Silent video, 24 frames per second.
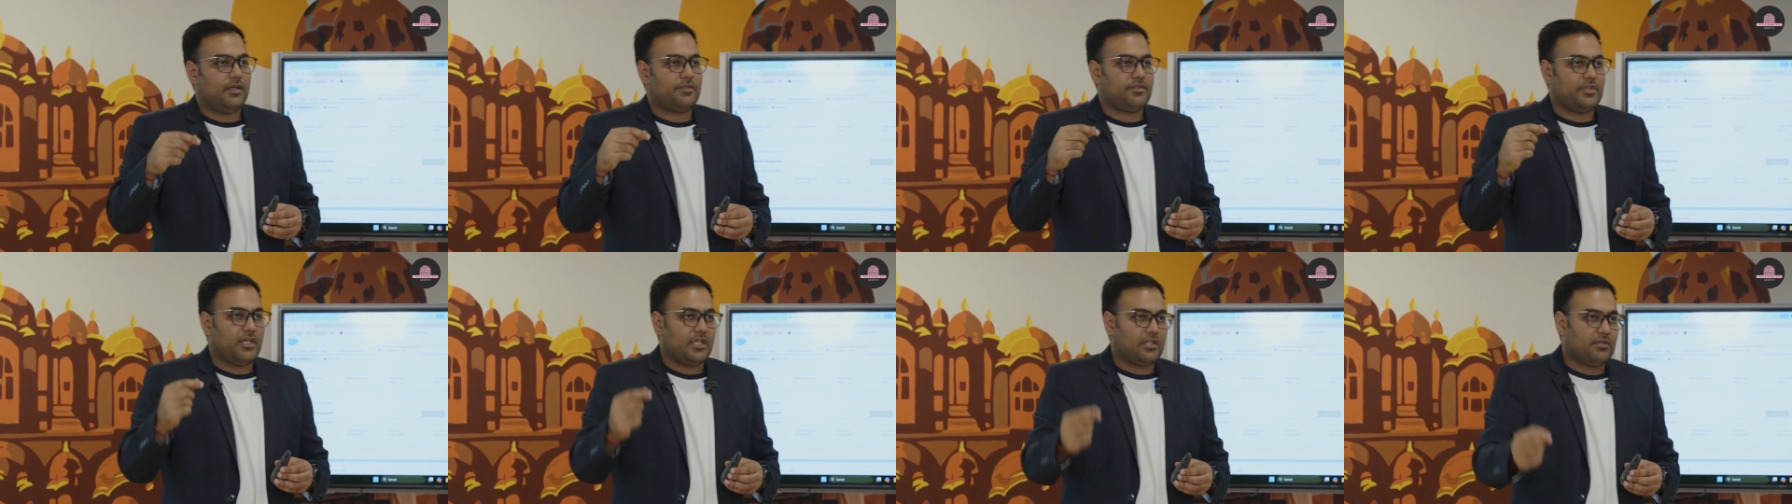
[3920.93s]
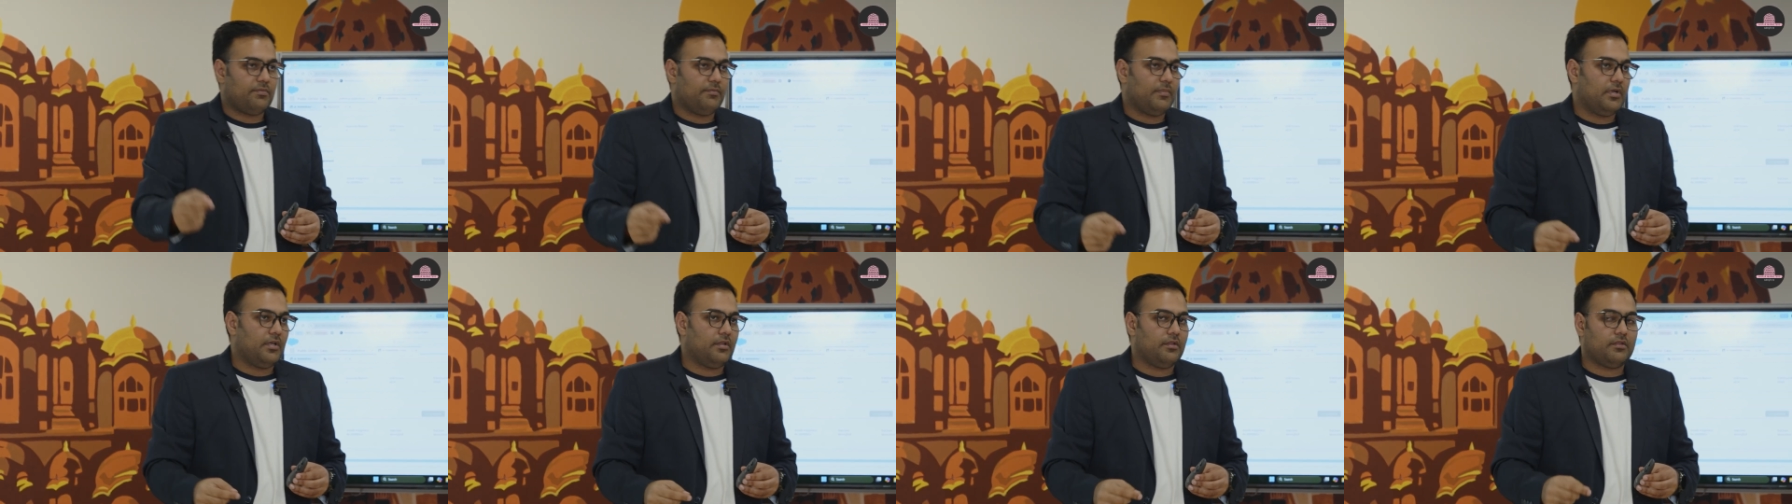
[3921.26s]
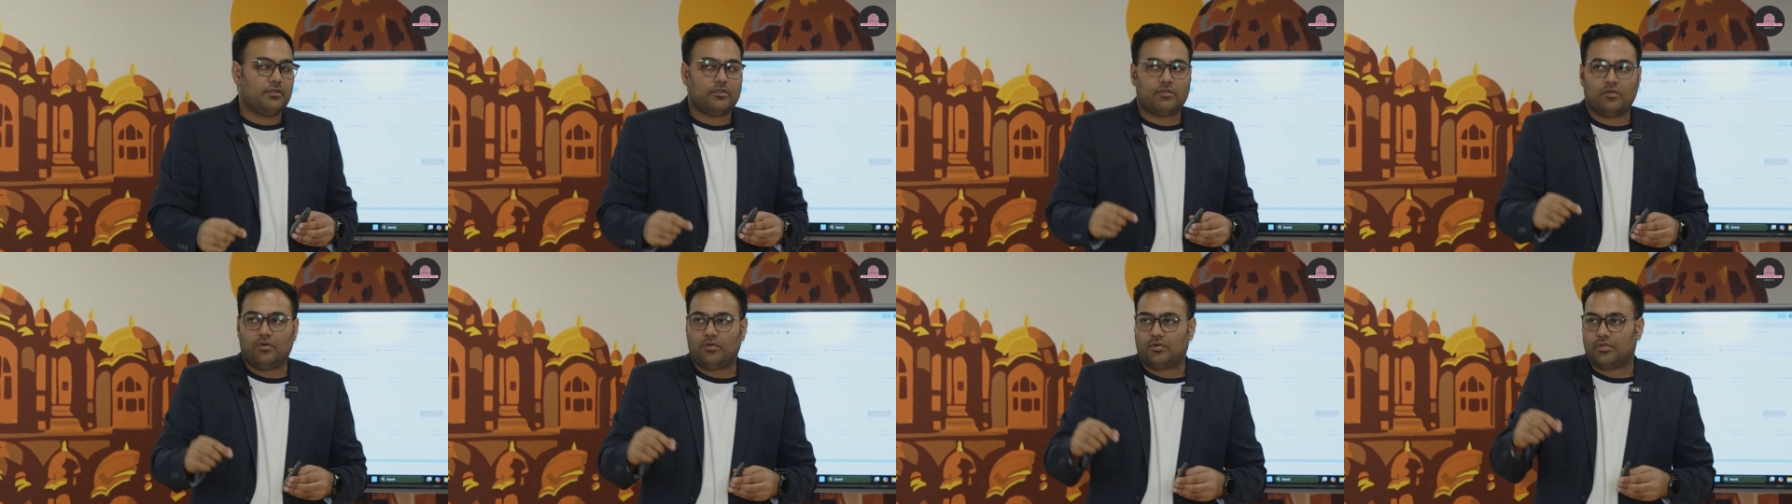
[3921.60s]
6
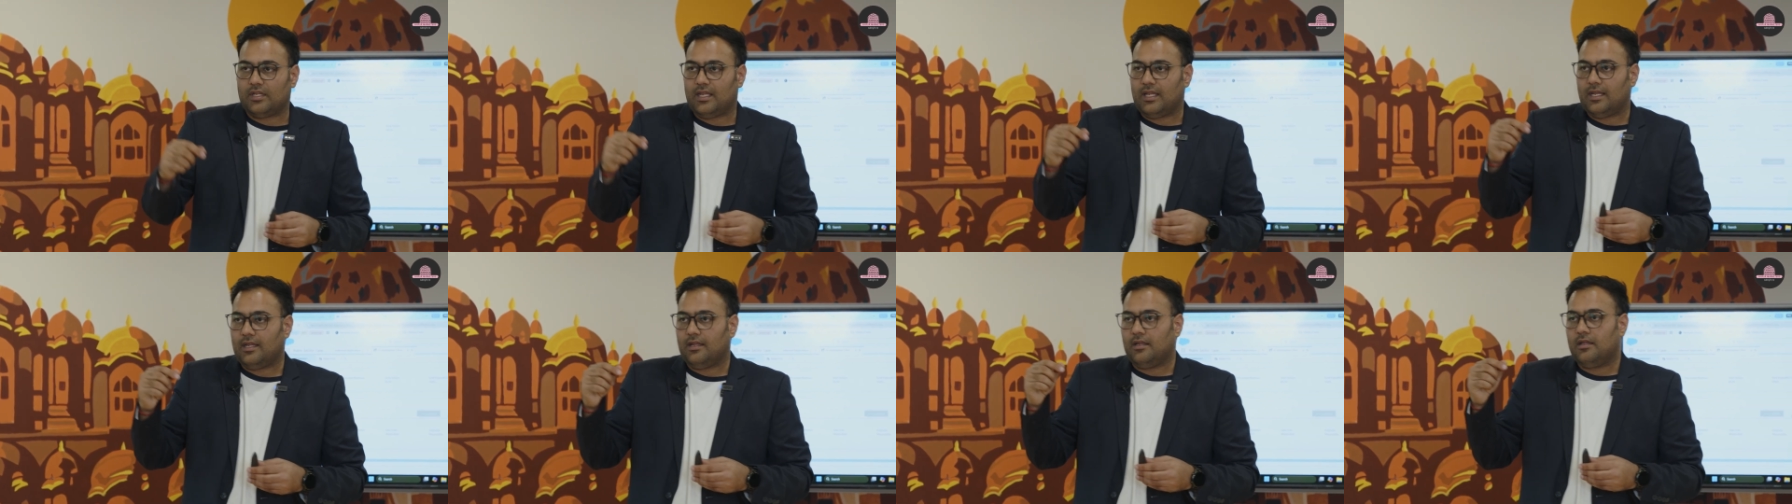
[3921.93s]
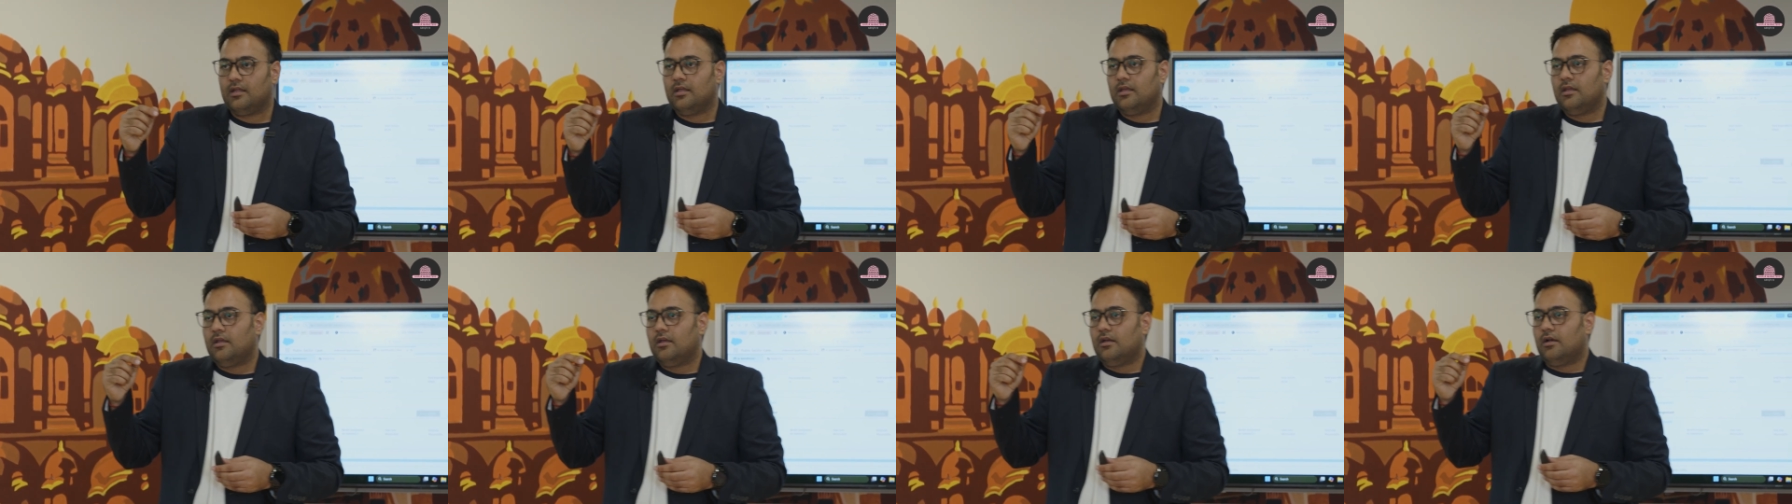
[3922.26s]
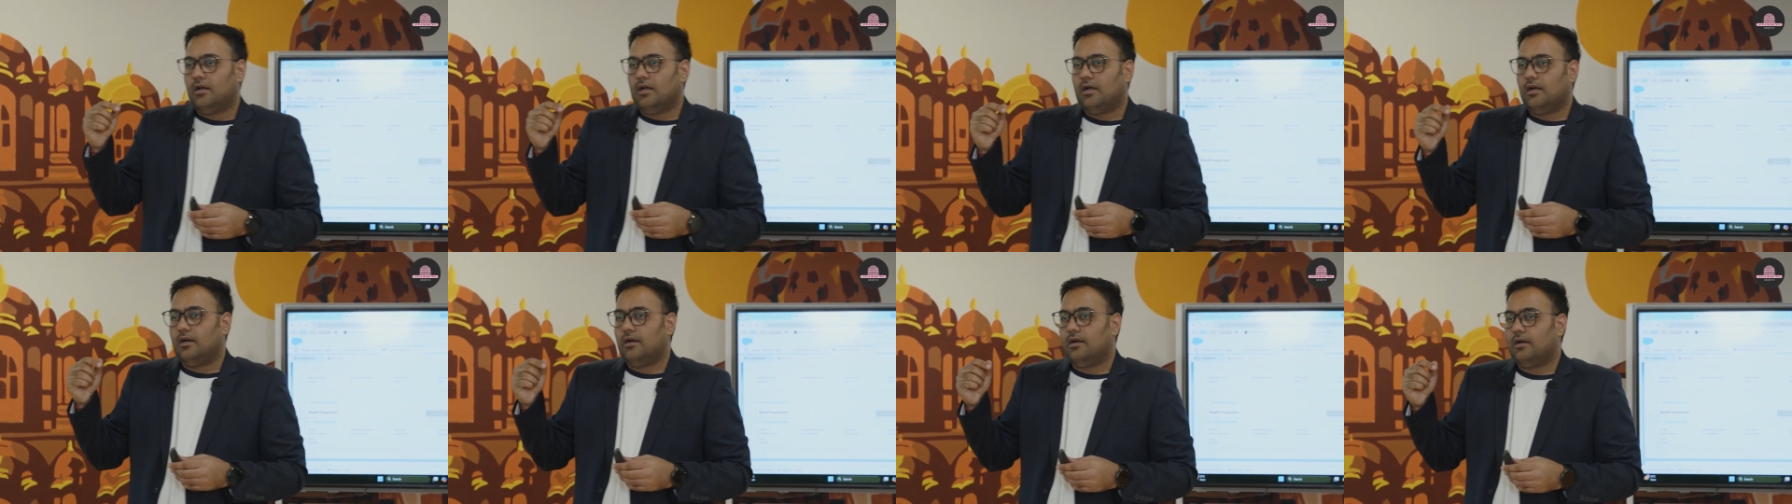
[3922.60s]
months or the
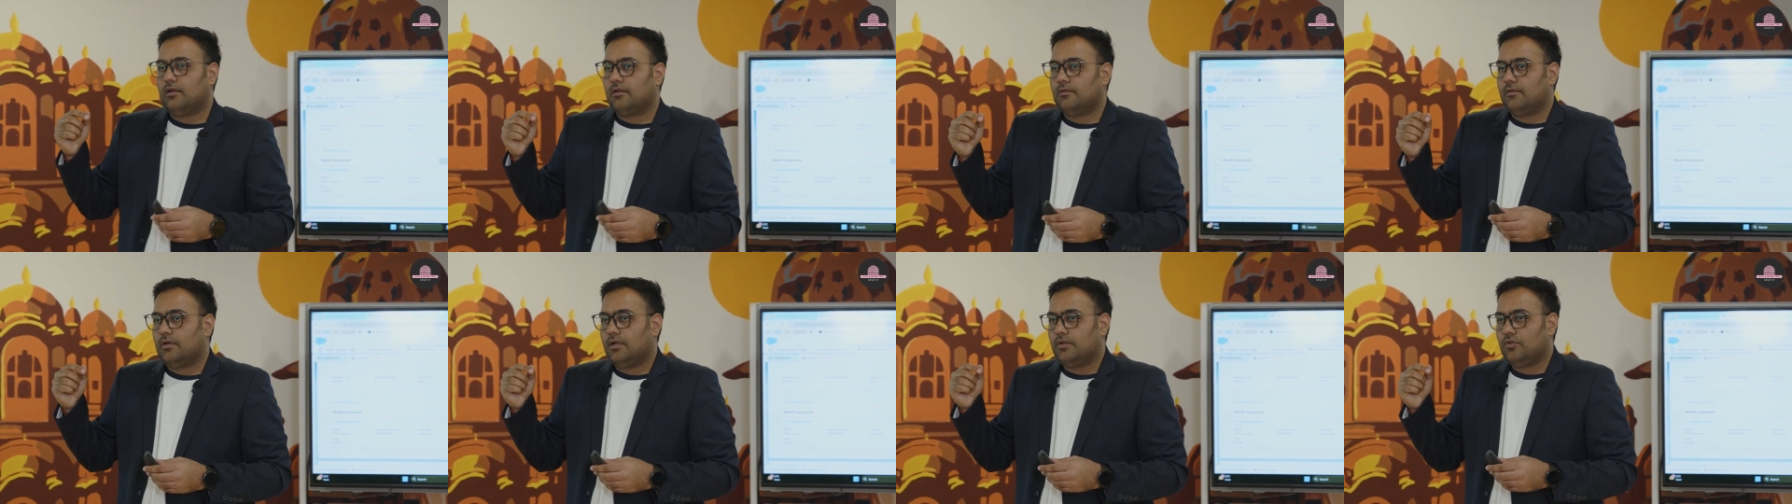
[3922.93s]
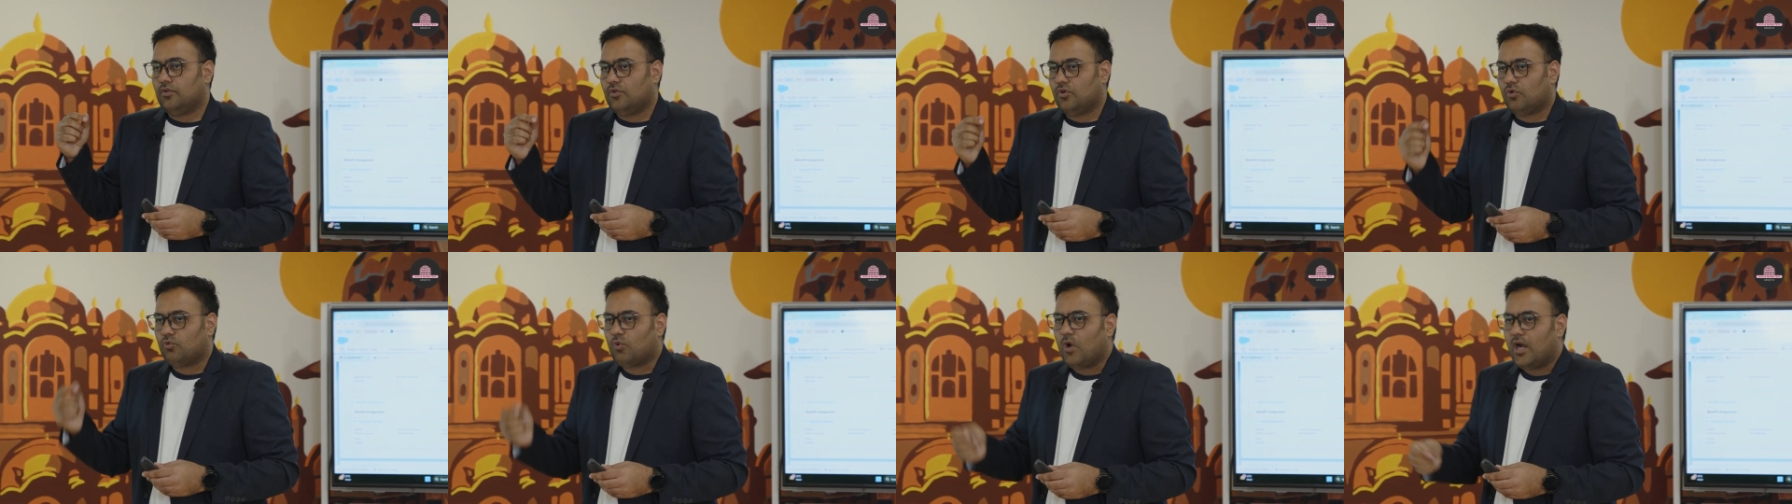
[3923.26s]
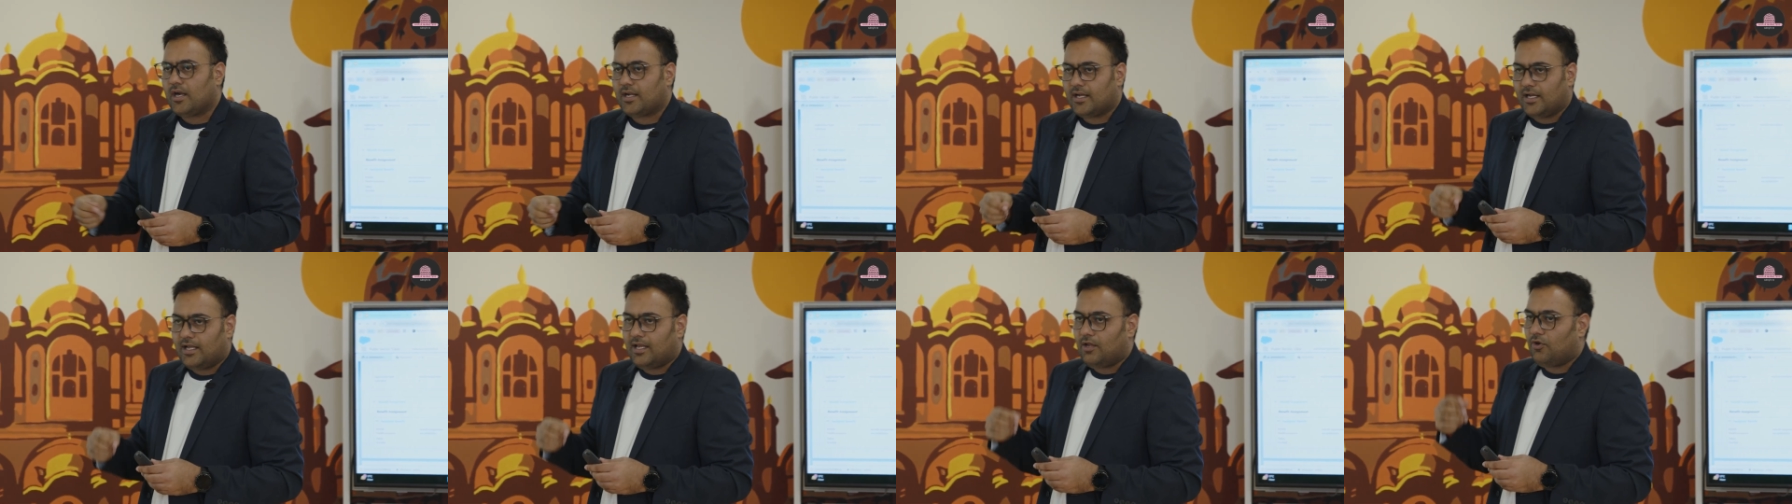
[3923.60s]

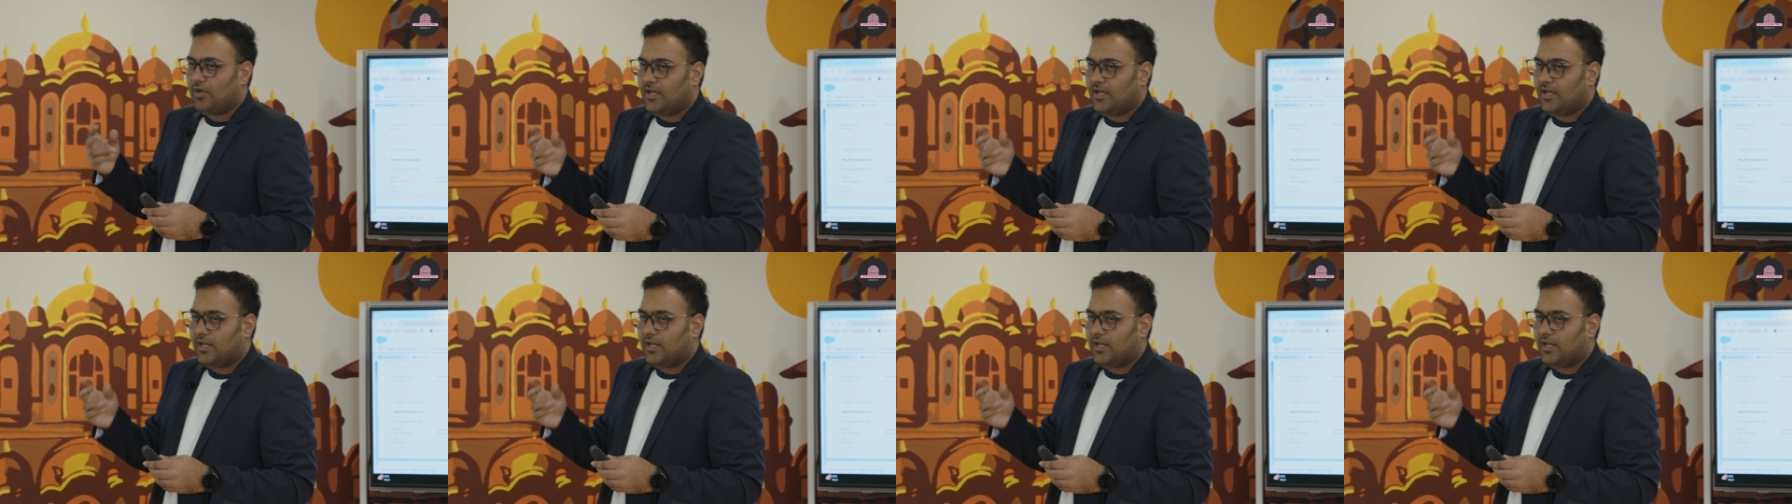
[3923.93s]
quarterly